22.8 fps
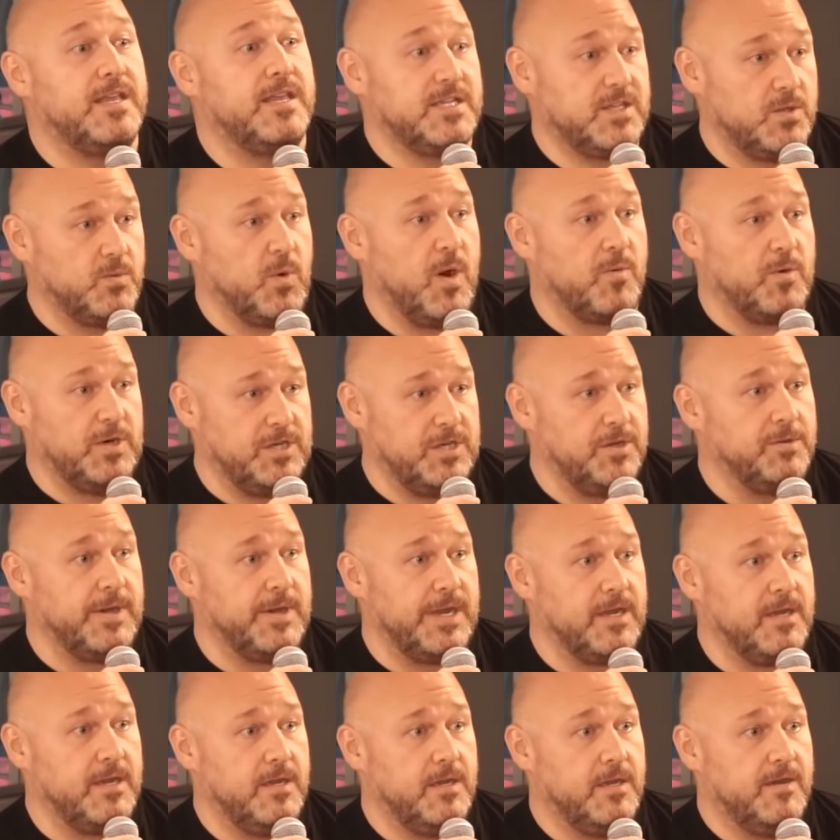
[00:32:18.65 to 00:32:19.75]
This is what we're
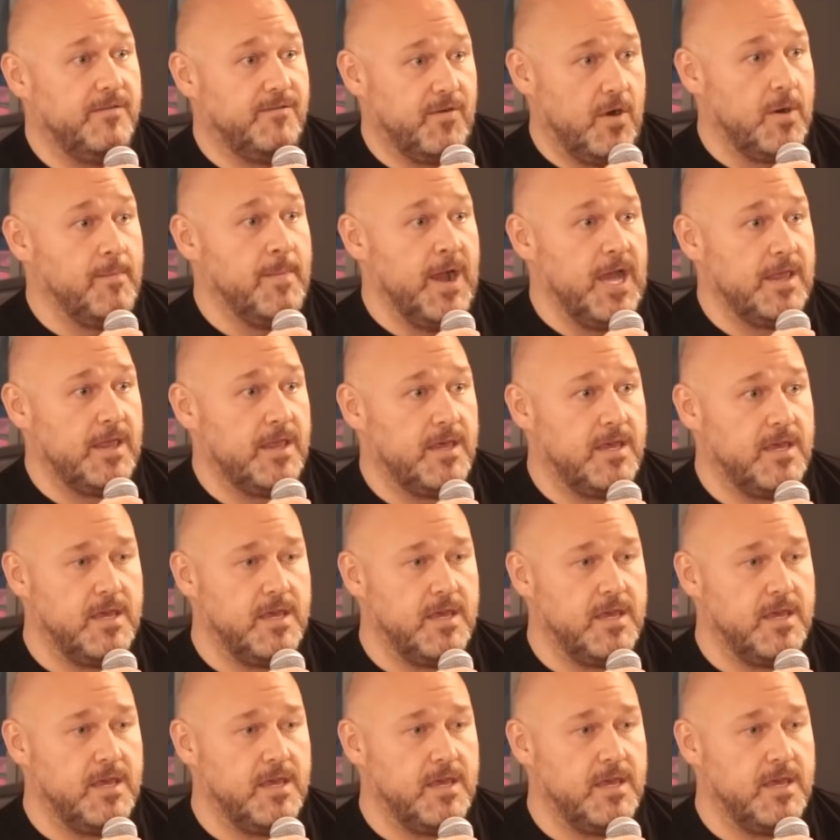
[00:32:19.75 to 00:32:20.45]
doing for a month.